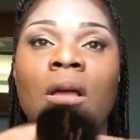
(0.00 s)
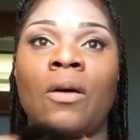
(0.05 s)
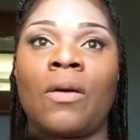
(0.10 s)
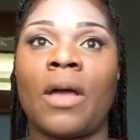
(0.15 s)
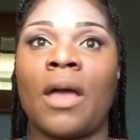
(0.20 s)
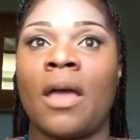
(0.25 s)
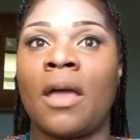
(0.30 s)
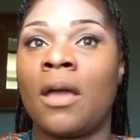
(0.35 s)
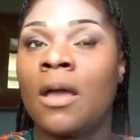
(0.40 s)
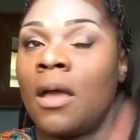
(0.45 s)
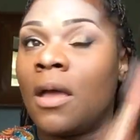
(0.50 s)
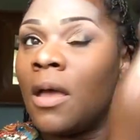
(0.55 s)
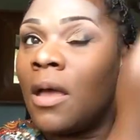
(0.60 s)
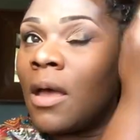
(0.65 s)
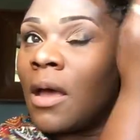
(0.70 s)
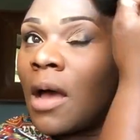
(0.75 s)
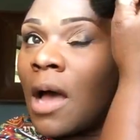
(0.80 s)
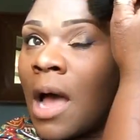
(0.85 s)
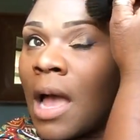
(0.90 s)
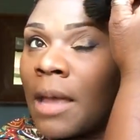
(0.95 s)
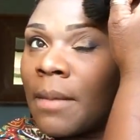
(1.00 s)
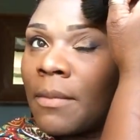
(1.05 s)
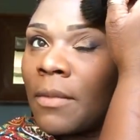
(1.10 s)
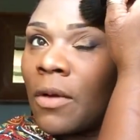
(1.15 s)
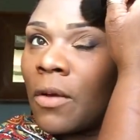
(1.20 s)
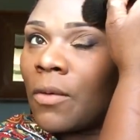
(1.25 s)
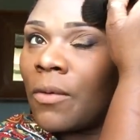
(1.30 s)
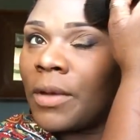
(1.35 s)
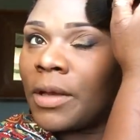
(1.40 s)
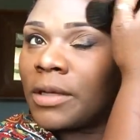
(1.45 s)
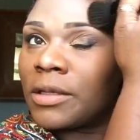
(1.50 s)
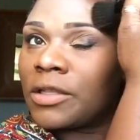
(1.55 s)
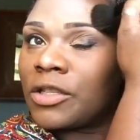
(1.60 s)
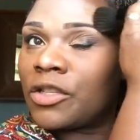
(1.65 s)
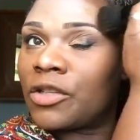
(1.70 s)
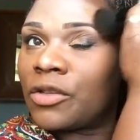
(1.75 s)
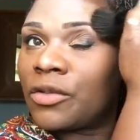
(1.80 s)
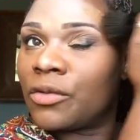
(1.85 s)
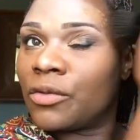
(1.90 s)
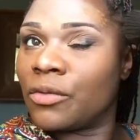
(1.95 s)
Okay, I'm going
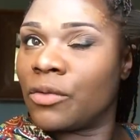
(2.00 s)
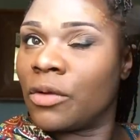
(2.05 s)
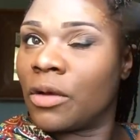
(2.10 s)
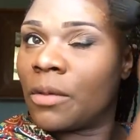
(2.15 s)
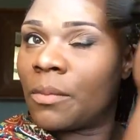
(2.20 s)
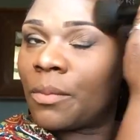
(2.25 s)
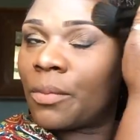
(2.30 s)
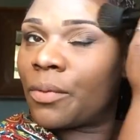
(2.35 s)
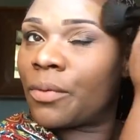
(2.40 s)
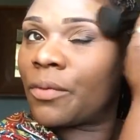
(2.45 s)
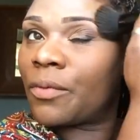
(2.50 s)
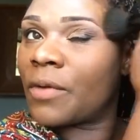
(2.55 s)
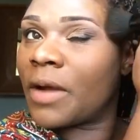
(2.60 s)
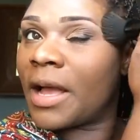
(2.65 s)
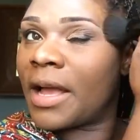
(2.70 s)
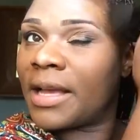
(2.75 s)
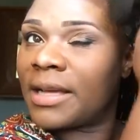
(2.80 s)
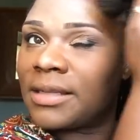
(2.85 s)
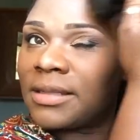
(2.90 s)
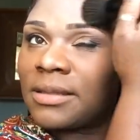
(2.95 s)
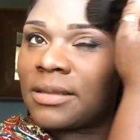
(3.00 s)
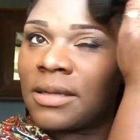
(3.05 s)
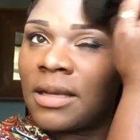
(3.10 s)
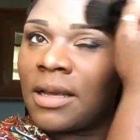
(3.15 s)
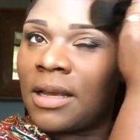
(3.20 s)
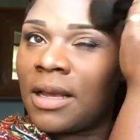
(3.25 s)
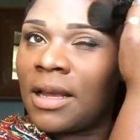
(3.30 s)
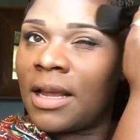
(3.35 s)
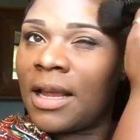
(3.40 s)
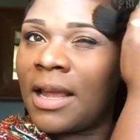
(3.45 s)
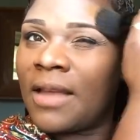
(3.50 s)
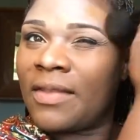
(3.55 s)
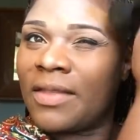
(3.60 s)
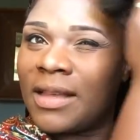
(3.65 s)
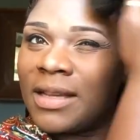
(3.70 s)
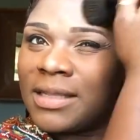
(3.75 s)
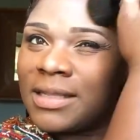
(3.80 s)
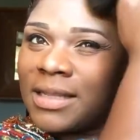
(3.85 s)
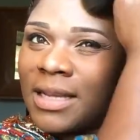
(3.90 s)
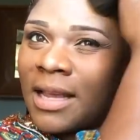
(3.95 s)
to press in
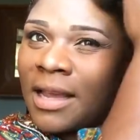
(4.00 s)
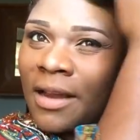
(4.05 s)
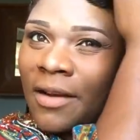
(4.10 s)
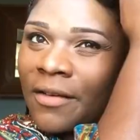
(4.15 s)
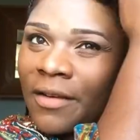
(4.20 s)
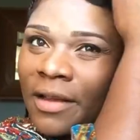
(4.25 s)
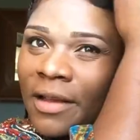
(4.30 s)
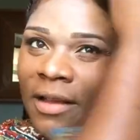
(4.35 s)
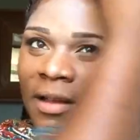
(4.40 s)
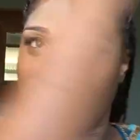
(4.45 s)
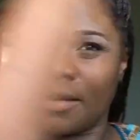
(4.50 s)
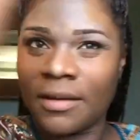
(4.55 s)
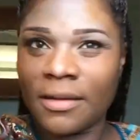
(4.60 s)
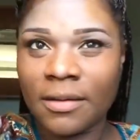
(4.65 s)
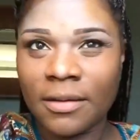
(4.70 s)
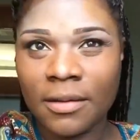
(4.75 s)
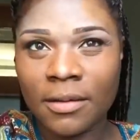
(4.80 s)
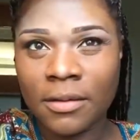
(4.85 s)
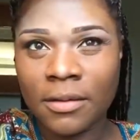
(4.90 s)
this area